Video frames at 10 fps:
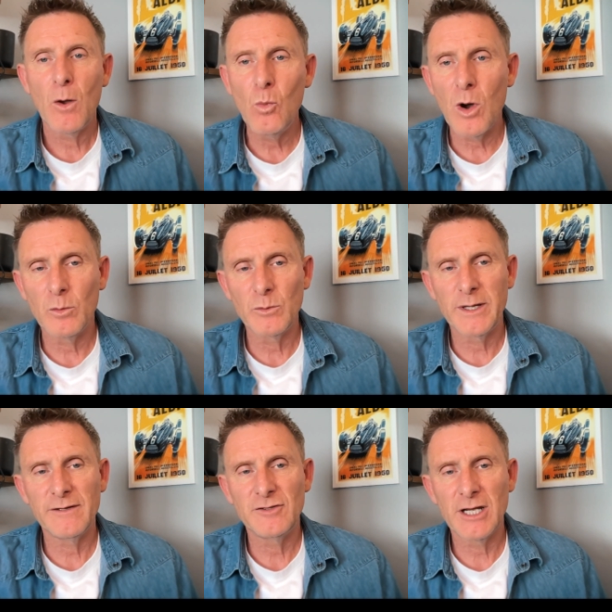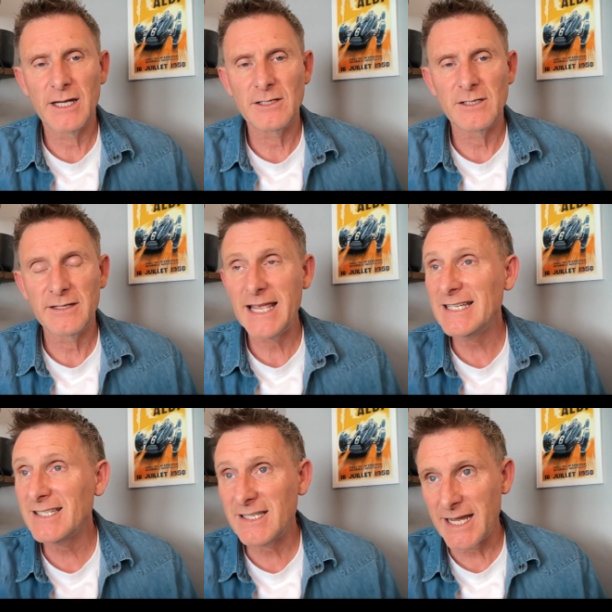what would we have changed?
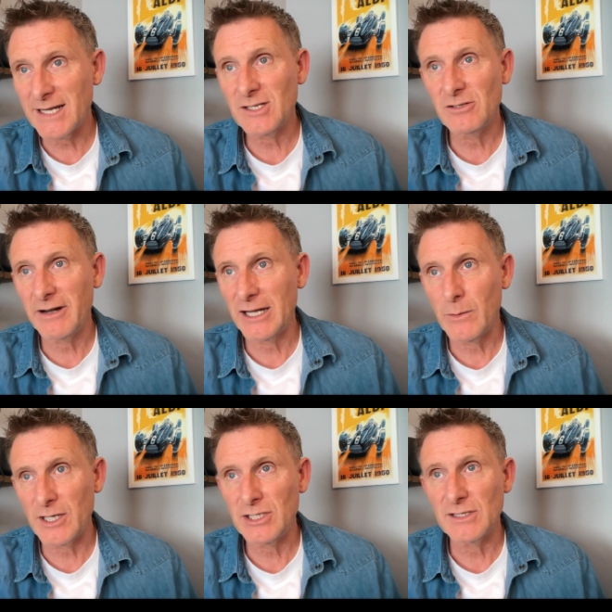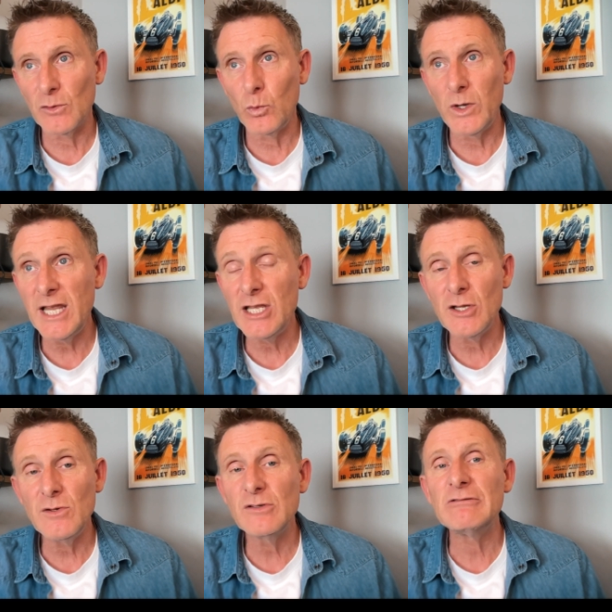There's six great questions that we
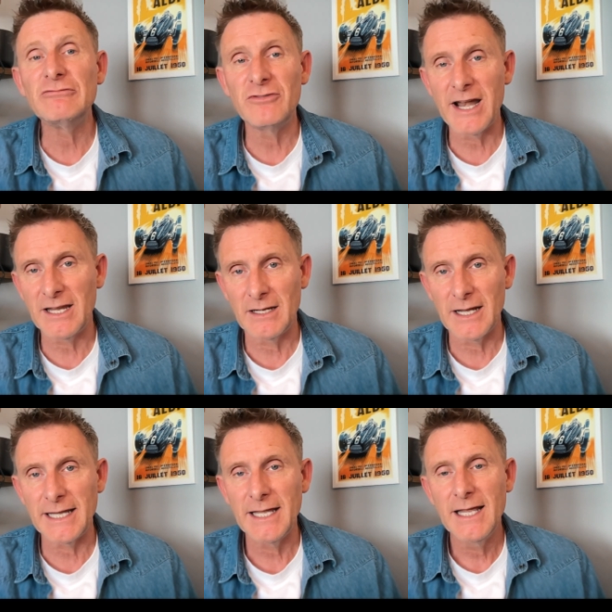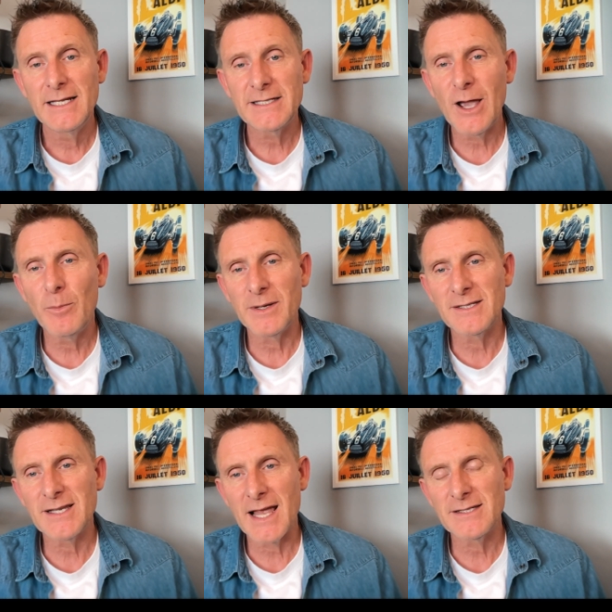used regularly to help
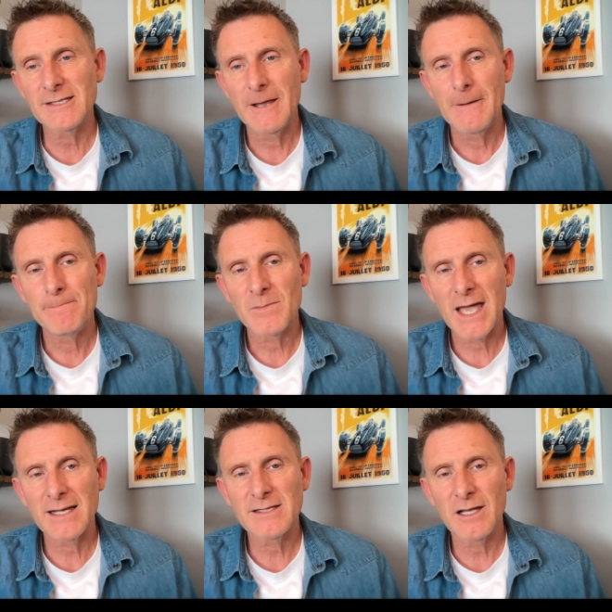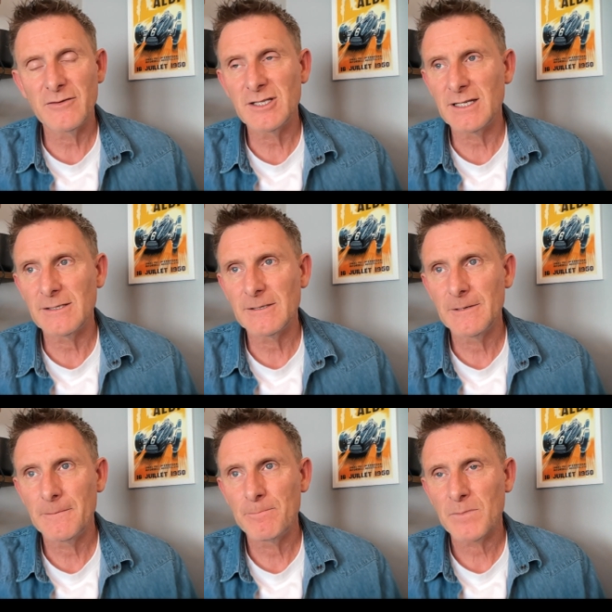assess our services.
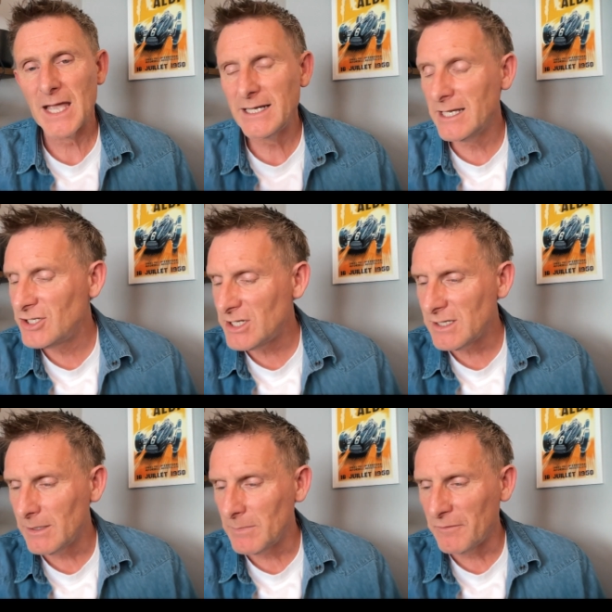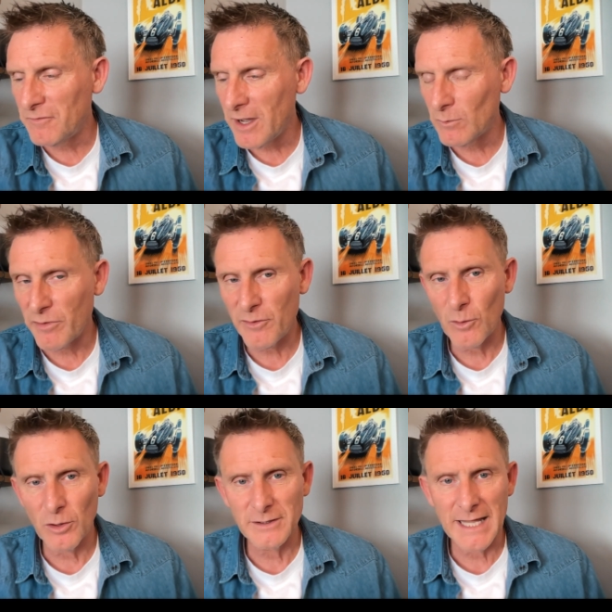And, and just a, a final
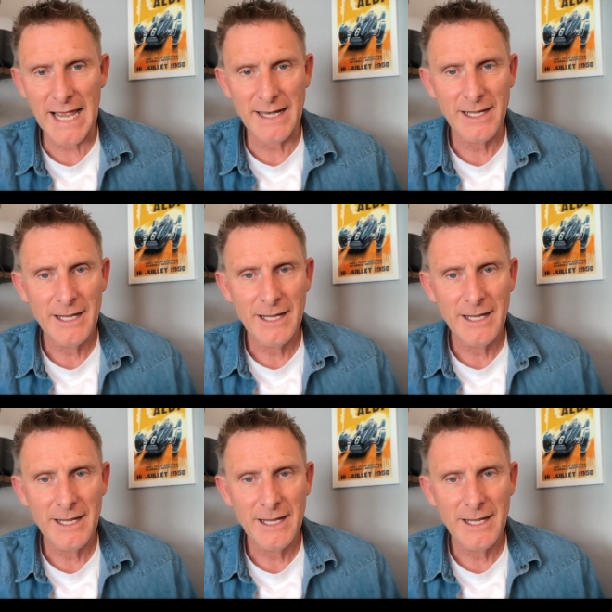thought on that.